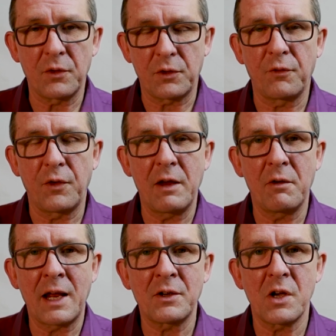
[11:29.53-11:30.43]
the fear
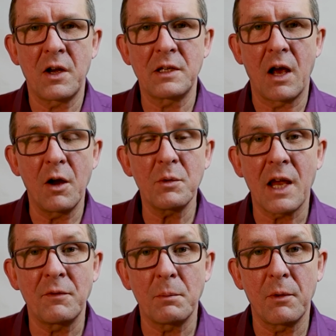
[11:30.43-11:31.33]
and anxiety I was
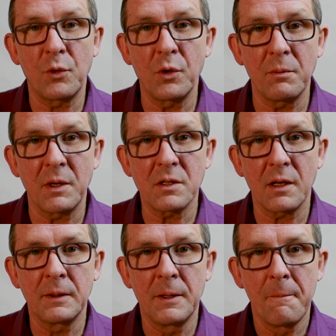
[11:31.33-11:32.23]
having before the meeting,